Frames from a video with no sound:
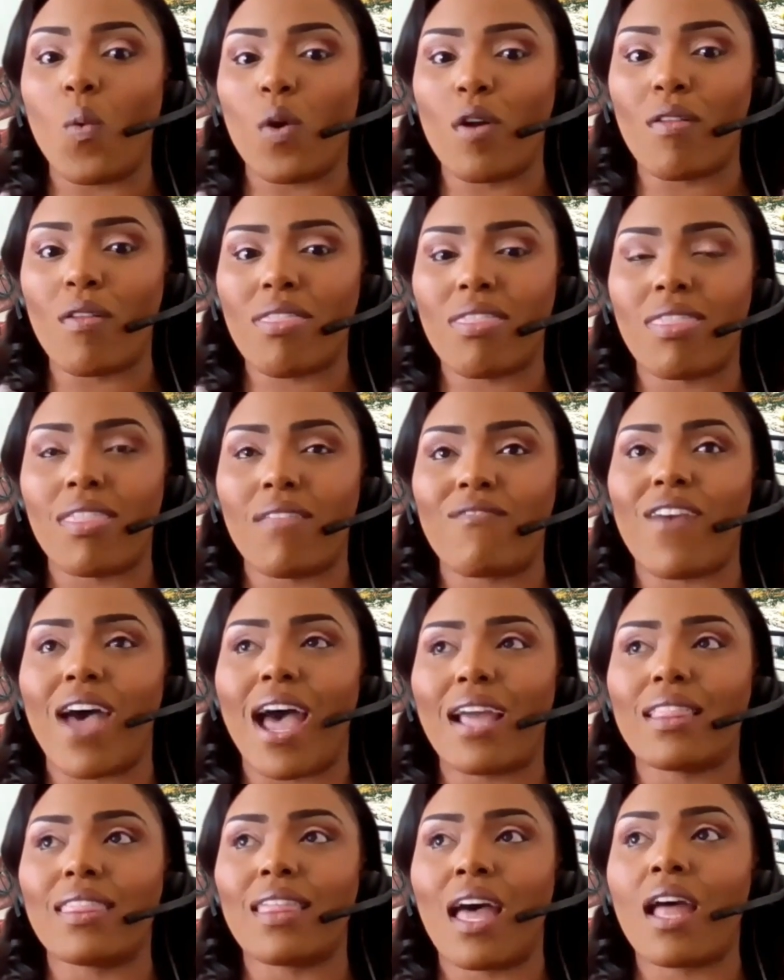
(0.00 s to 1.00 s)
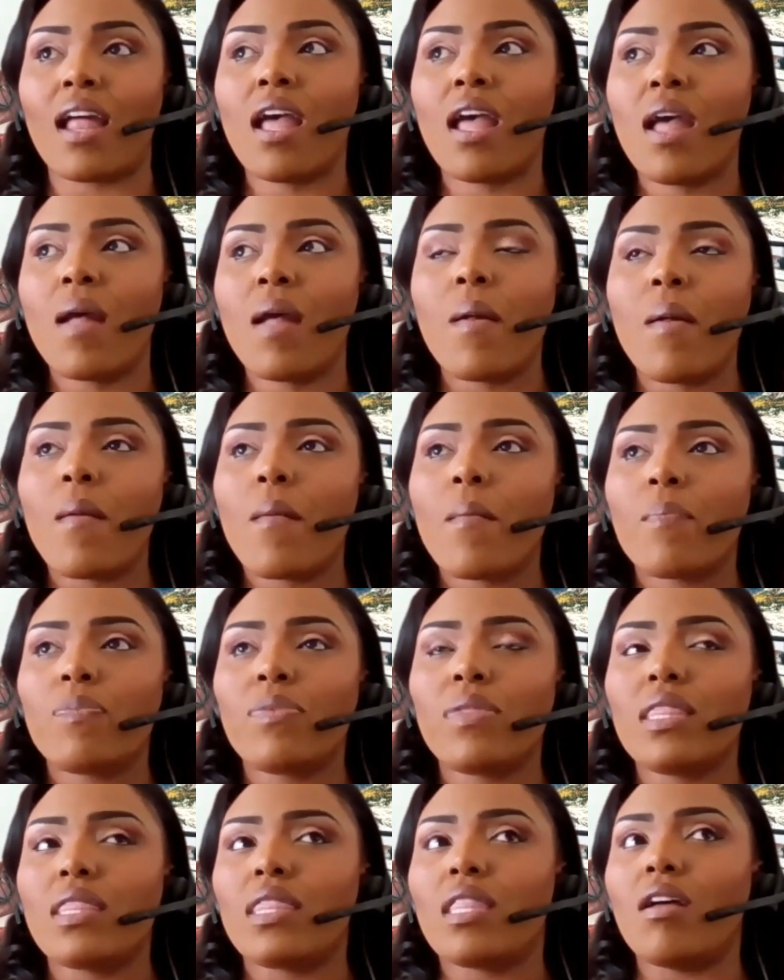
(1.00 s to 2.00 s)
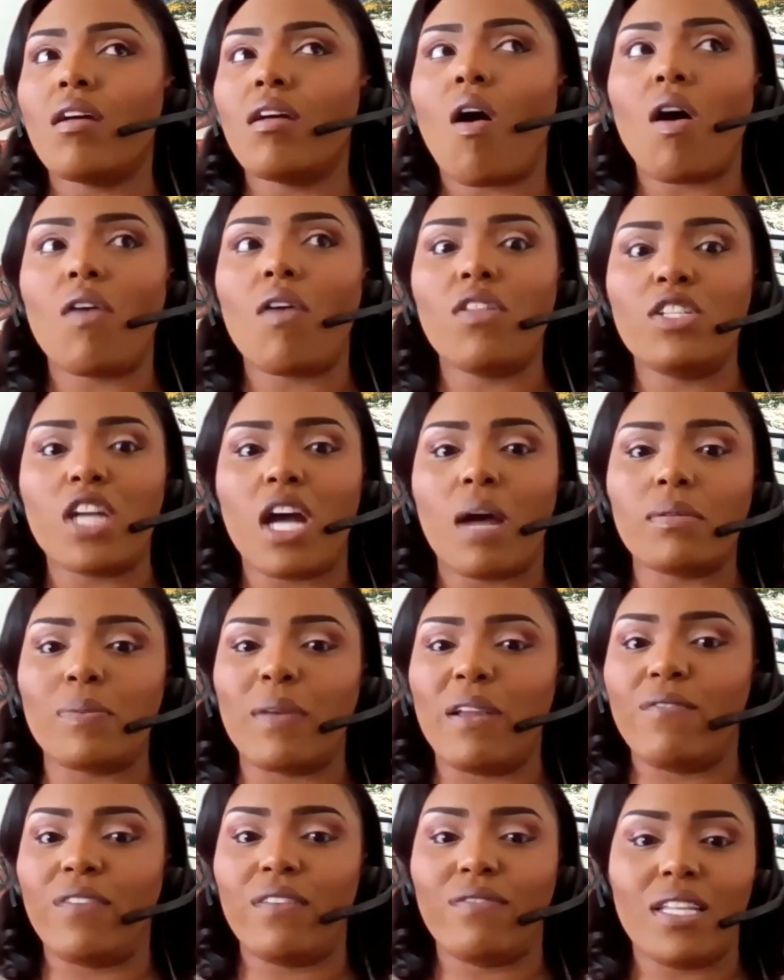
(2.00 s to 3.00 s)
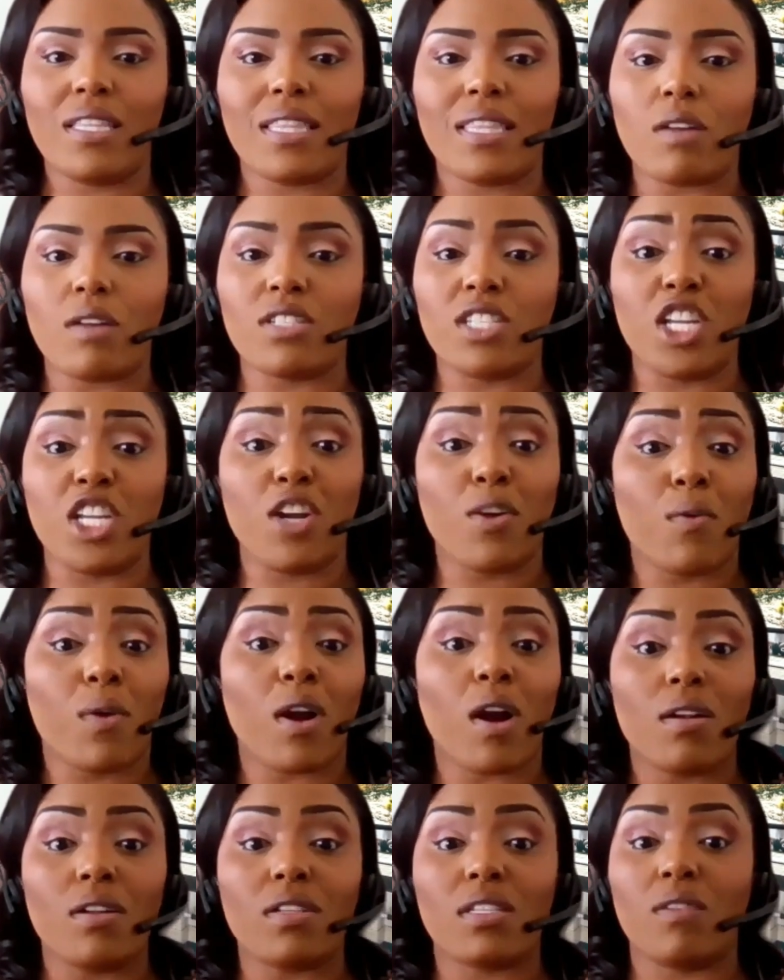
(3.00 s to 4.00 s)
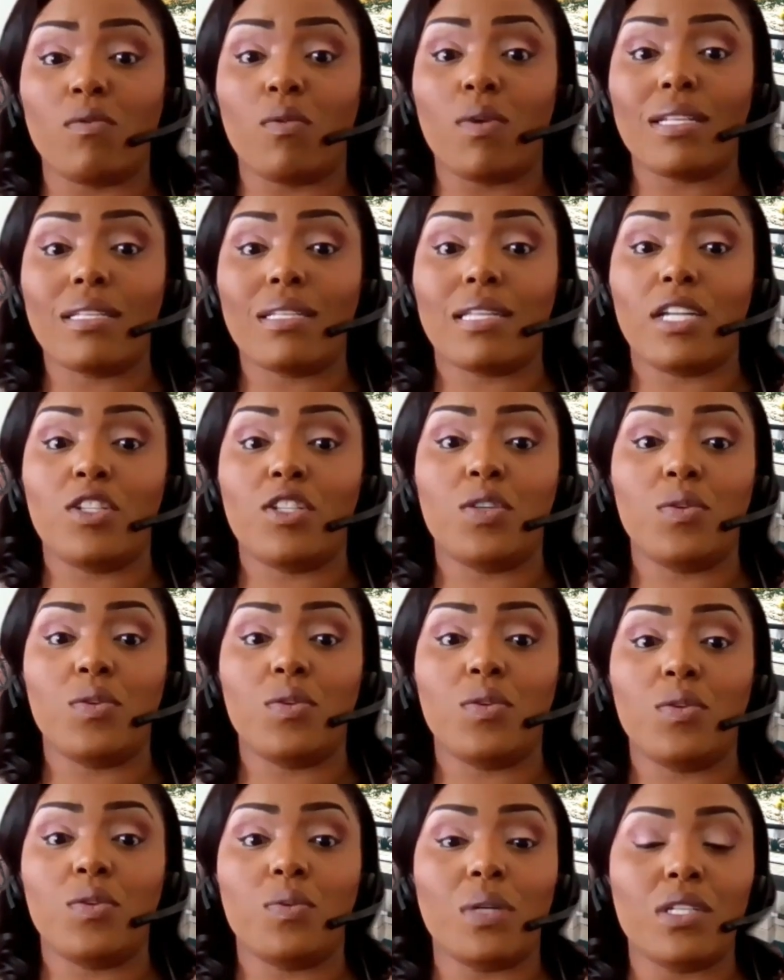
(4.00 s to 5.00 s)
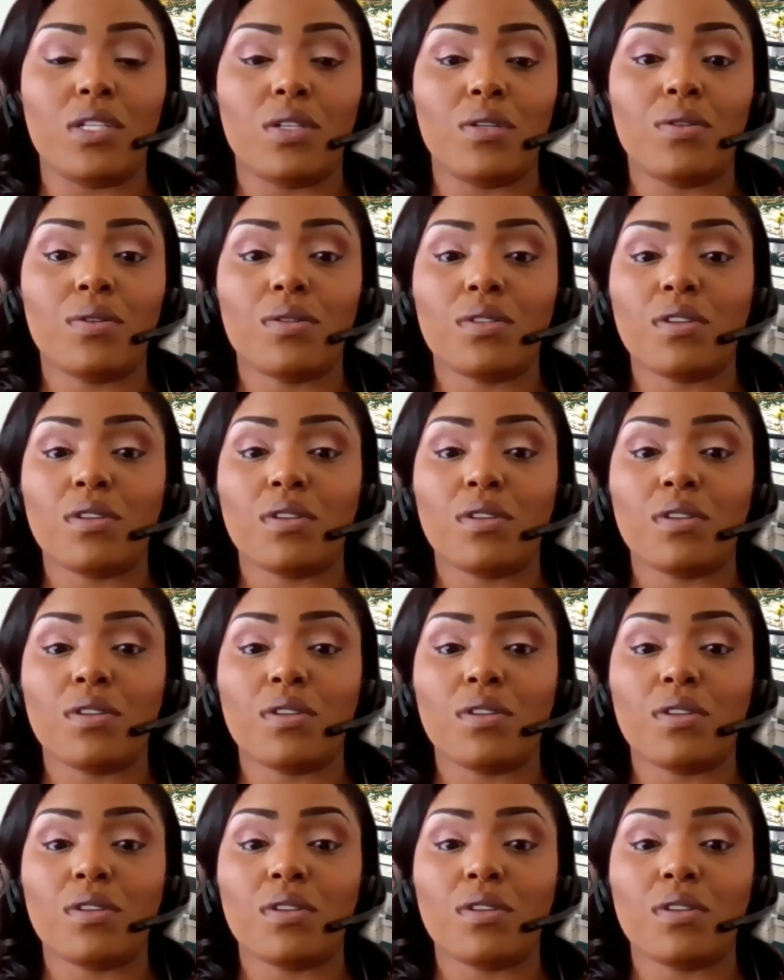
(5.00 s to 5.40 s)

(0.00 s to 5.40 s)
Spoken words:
worth the fact that all the jobs pay $50,000 a year, regardless of what state you went to.